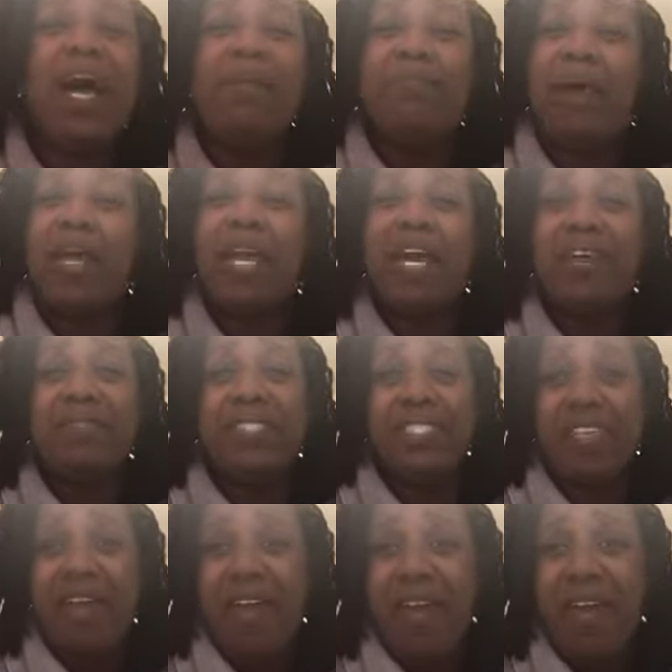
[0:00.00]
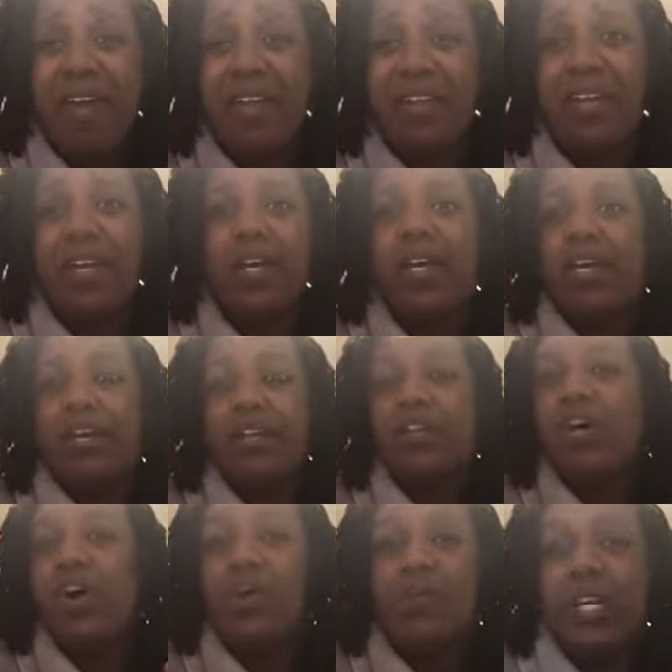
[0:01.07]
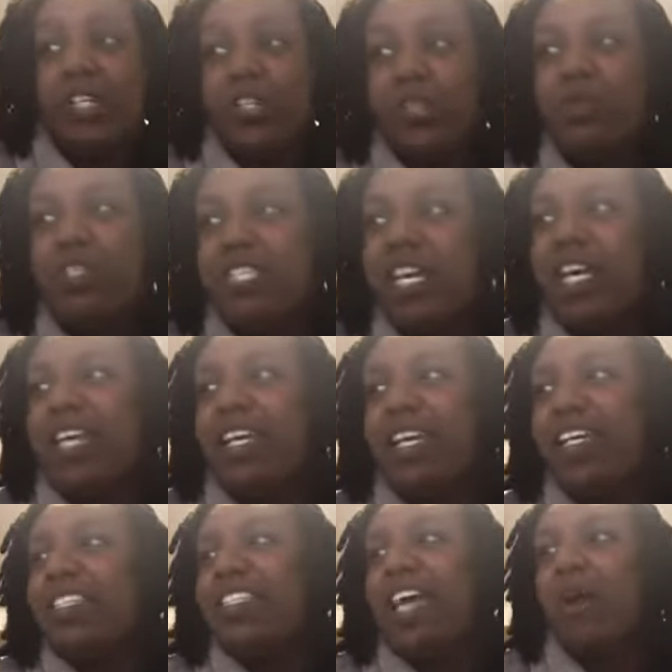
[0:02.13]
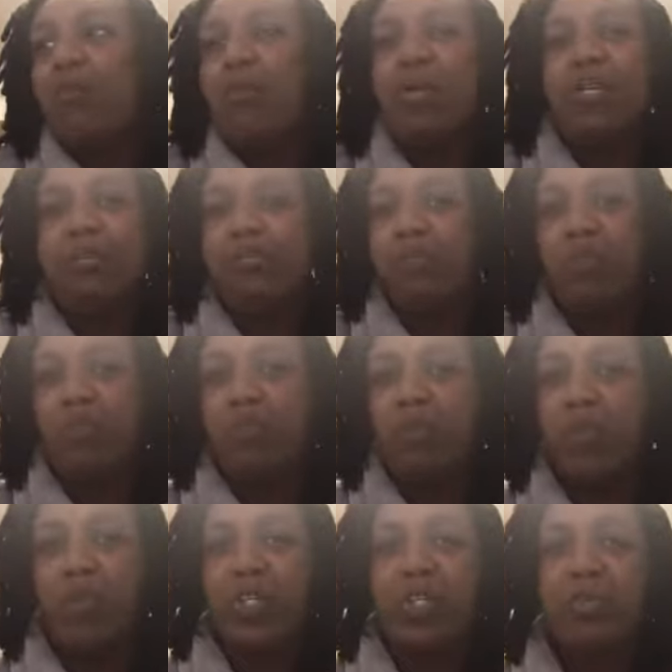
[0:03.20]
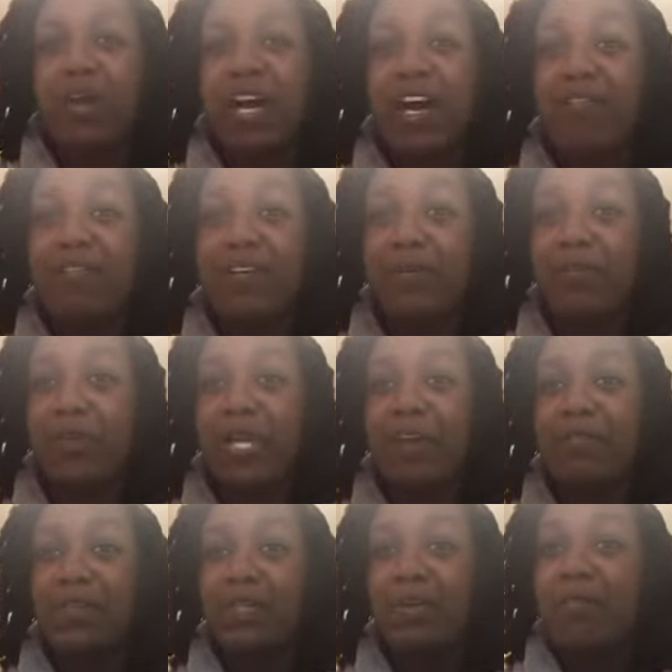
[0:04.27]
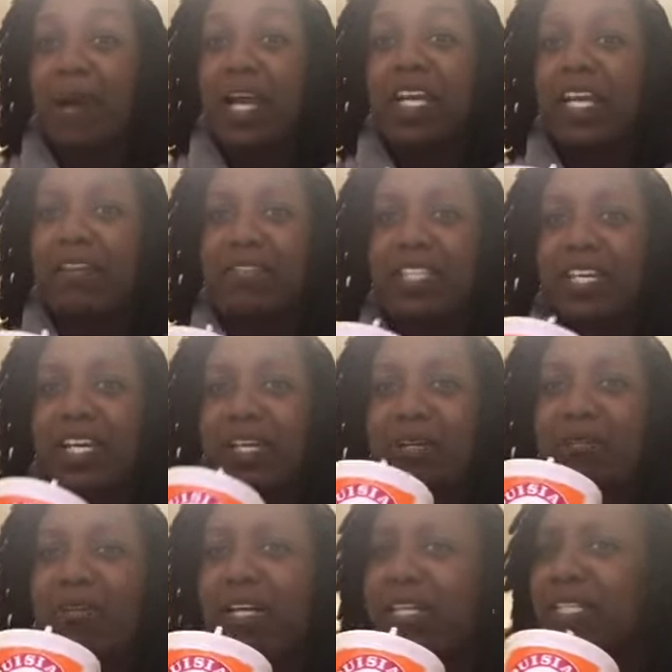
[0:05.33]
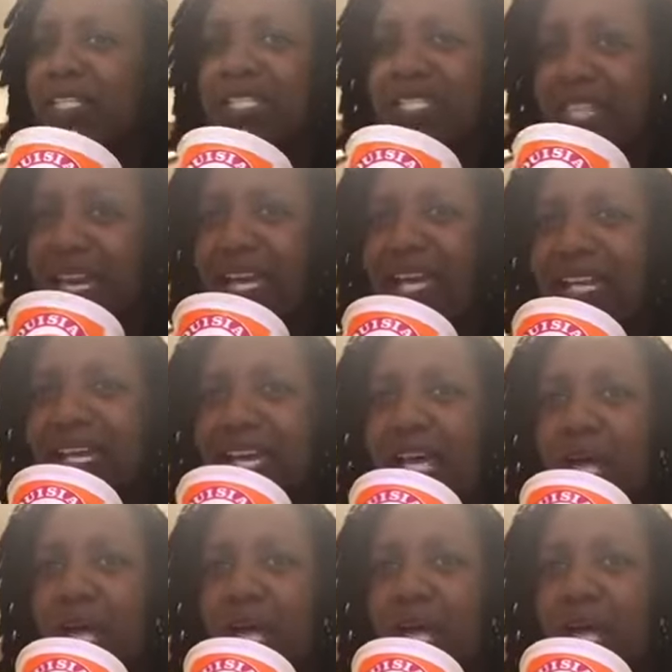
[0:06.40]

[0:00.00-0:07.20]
I might have said. No, bitch, you said it. It's not whatever you might have said. You fucking said